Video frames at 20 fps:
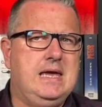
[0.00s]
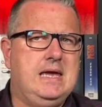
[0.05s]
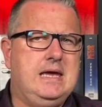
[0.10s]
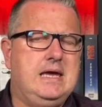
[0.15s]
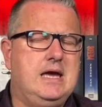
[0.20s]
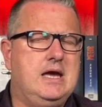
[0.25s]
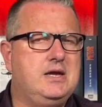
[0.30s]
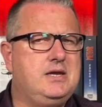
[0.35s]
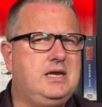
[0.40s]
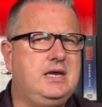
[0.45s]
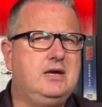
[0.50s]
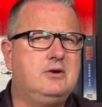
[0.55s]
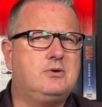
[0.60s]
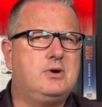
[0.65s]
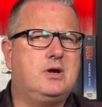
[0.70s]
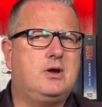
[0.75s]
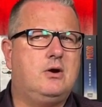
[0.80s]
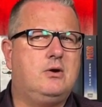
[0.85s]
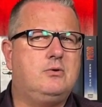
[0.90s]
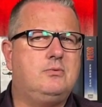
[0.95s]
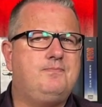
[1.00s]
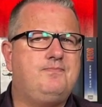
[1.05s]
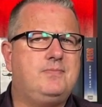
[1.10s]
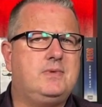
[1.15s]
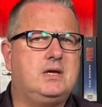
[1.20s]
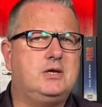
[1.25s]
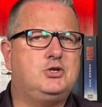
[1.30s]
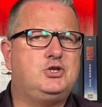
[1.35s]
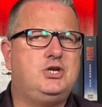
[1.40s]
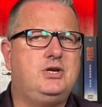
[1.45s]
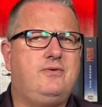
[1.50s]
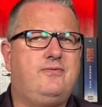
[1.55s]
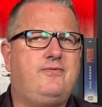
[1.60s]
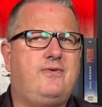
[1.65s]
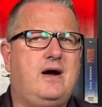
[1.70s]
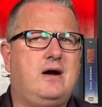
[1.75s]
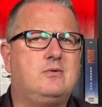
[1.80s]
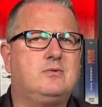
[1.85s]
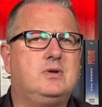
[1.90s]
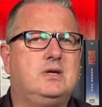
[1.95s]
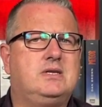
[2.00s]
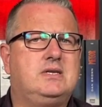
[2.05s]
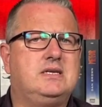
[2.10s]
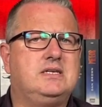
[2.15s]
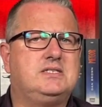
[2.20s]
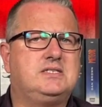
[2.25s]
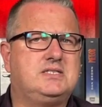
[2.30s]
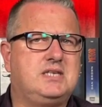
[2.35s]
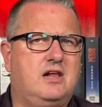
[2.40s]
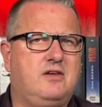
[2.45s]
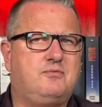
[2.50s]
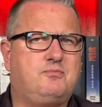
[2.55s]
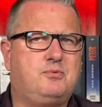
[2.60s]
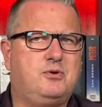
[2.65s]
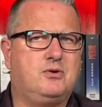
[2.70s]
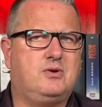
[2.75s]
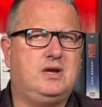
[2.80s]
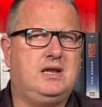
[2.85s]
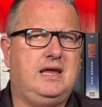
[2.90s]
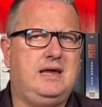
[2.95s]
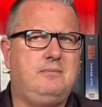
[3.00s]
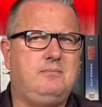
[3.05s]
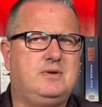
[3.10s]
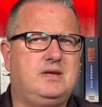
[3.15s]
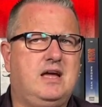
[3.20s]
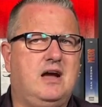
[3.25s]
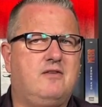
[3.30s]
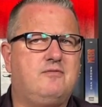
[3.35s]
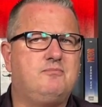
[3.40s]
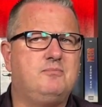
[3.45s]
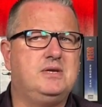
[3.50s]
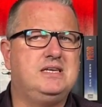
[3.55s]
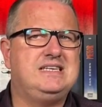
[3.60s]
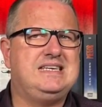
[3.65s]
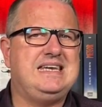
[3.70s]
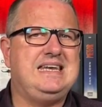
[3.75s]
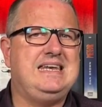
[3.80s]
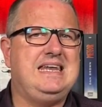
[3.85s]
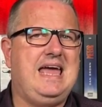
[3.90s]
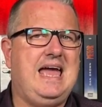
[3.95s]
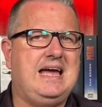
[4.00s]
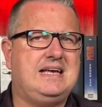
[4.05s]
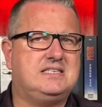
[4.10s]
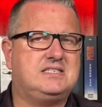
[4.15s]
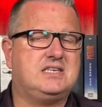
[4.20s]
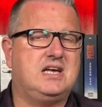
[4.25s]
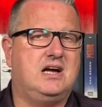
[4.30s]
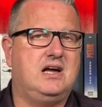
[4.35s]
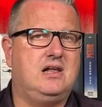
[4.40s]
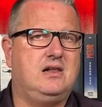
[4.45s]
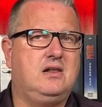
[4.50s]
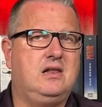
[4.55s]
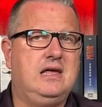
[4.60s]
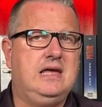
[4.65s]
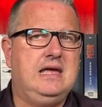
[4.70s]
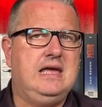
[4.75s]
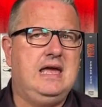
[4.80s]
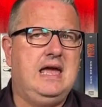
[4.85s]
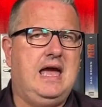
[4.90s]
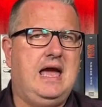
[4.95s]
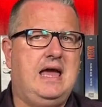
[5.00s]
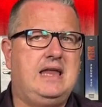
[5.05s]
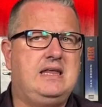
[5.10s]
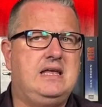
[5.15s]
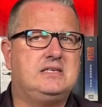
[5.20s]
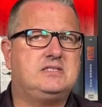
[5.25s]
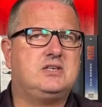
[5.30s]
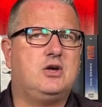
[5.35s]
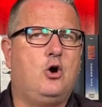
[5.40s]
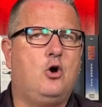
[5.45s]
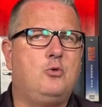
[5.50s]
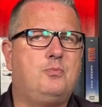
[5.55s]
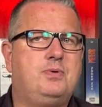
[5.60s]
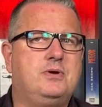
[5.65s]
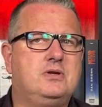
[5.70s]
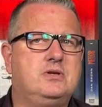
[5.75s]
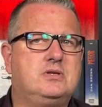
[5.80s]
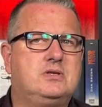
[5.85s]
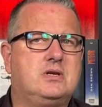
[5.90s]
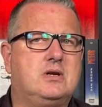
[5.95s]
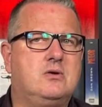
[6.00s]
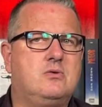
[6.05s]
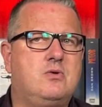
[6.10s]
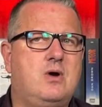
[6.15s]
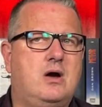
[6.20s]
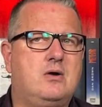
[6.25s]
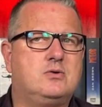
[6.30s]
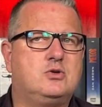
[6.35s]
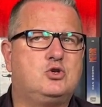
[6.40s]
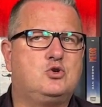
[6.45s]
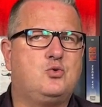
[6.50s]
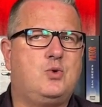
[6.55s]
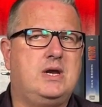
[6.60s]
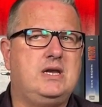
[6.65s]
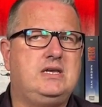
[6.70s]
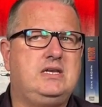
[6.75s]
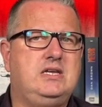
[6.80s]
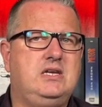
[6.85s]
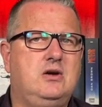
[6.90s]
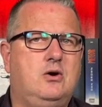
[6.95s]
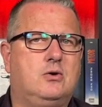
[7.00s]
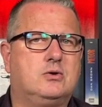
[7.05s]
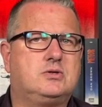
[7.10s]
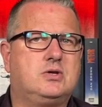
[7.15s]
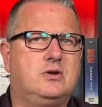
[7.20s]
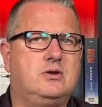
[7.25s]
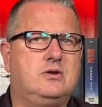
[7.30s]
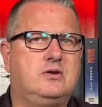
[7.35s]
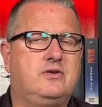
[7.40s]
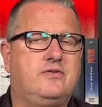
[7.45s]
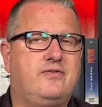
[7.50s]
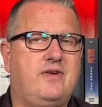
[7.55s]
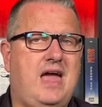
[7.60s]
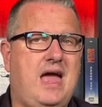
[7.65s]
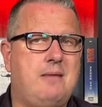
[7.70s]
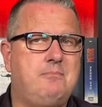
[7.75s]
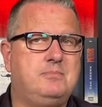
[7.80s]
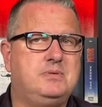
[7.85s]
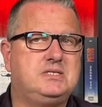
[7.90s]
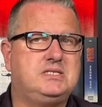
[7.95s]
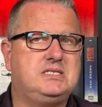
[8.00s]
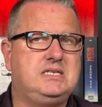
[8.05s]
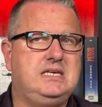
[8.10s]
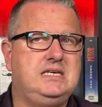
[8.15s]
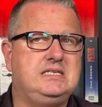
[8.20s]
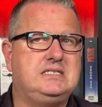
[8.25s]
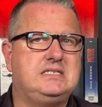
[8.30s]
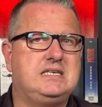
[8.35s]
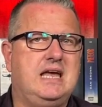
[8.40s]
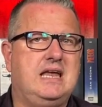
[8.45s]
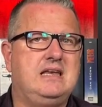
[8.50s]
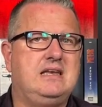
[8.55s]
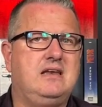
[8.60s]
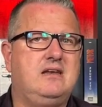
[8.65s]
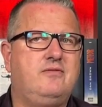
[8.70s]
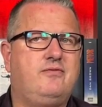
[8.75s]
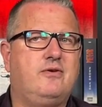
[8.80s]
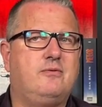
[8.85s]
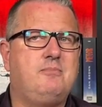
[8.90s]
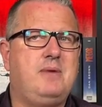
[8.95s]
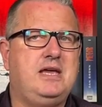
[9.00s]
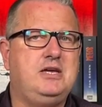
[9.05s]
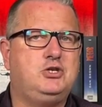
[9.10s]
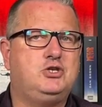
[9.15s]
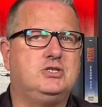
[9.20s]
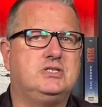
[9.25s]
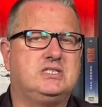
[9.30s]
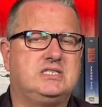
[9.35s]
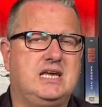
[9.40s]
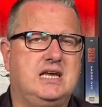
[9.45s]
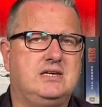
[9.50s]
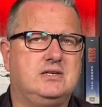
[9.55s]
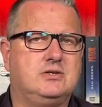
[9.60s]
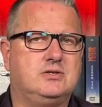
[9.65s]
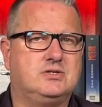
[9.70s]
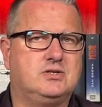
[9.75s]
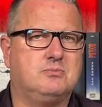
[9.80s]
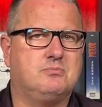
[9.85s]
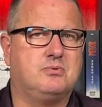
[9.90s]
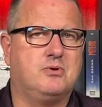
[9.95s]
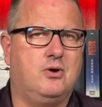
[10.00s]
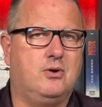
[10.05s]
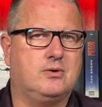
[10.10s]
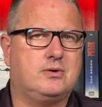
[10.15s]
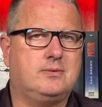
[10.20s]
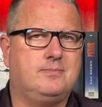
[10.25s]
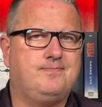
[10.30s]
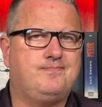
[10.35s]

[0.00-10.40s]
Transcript: A year ago, she founded a self-proclaimed government in exile and has opened around 20 alternative embassies and information centers abroad.